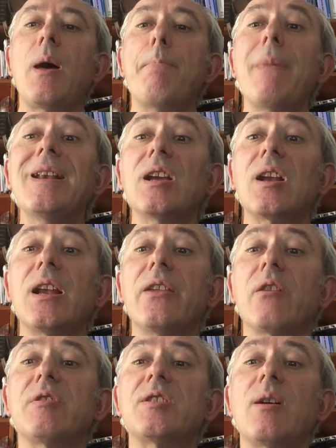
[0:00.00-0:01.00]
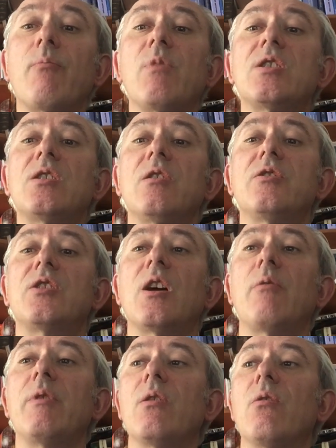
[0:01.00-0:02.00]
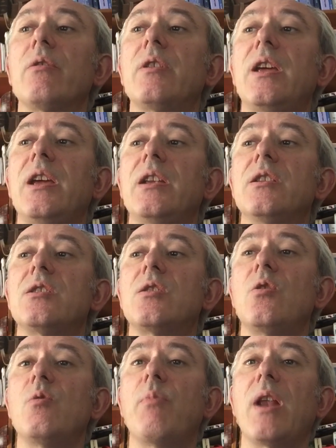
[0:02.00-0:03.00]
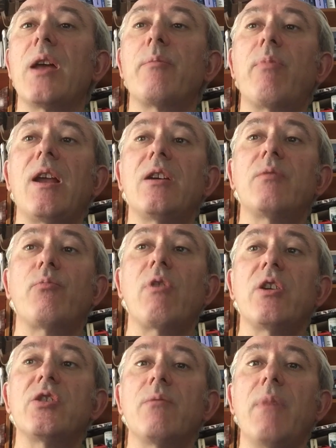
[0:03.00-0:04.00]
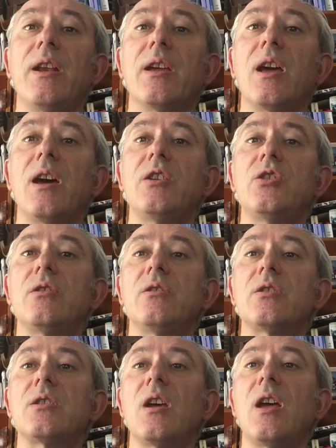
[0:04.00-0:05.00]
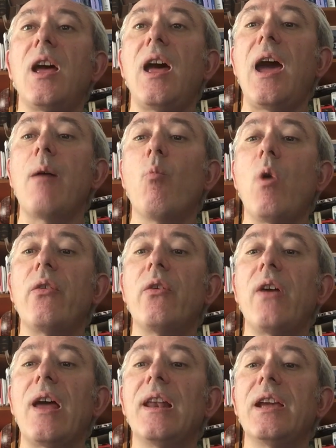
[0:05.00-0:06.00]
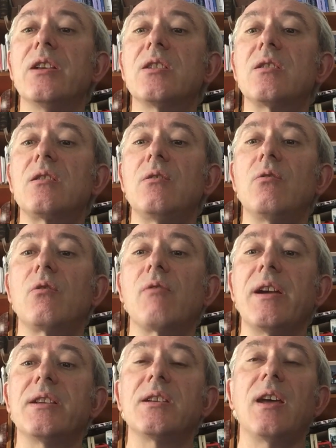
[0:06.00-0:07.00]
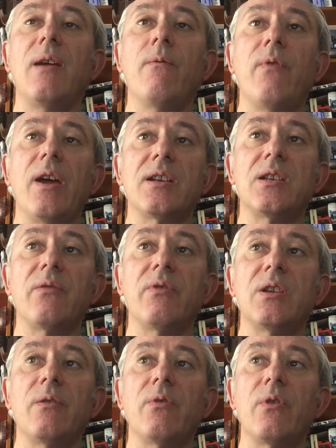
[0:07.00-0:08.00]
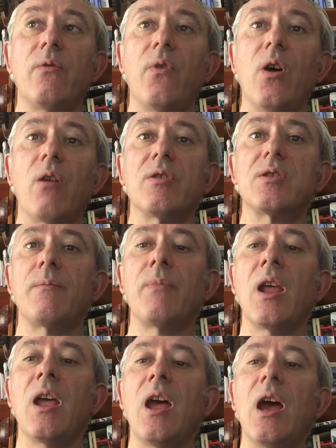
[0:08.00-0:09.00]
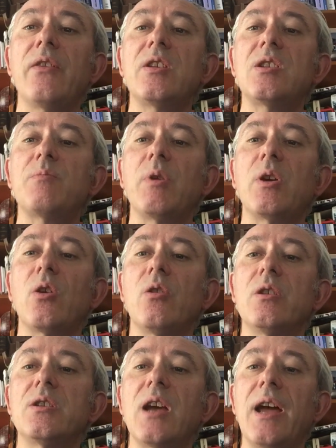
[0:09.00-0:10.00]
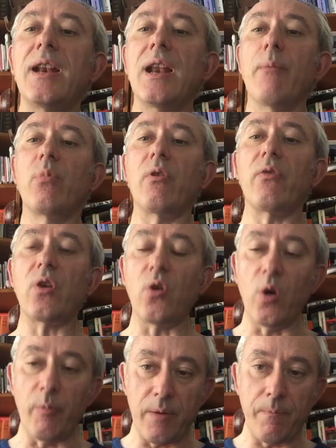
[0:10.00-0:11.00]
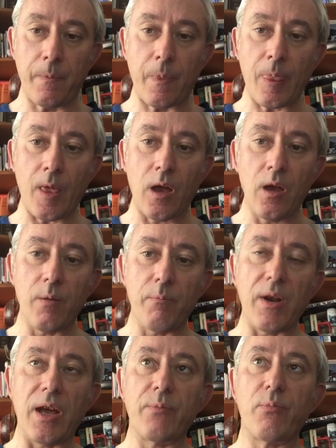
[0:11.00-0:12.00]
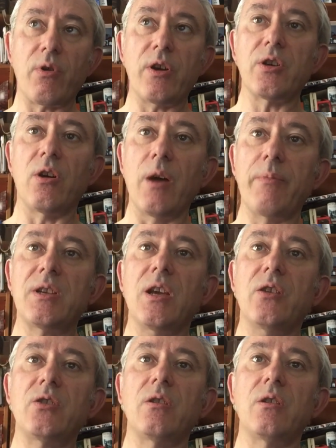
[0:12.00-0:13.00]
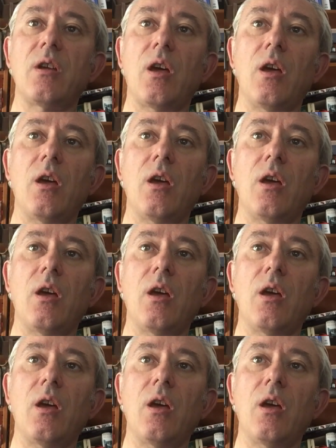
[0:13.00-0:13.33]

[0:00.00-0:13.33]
Medically, there is some research going on into blood pressure medications and whether that leads to greater infectivity for the virus. And this is because a number of common blood pressure hypertension